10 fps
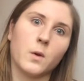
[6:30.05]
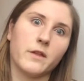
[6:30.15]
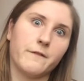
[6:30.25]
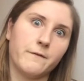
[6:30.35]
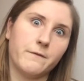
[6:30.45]
what
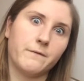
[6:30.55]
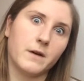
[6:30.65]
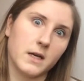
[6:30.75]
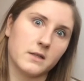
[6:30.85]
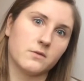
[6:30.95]
the
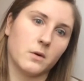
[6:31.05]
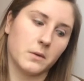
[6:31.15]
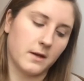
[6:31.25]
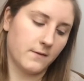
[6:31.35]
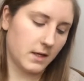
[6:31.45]
f is wrong
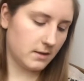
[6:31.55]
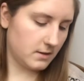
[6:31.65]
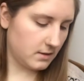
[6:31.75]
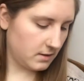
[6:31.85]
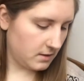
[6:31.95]
with her face?
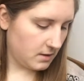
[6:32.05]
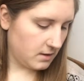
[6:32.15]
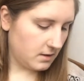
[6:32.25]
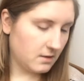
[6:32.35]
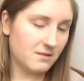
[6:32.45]

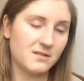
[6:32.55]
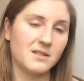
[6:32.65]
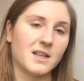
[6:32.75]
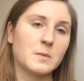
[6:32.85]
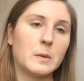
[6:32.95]

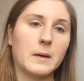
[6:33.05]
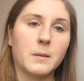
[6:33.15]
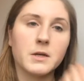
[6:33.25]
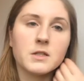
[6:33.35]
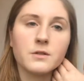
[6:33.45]
So that's probably
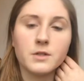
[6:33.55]
how much I'll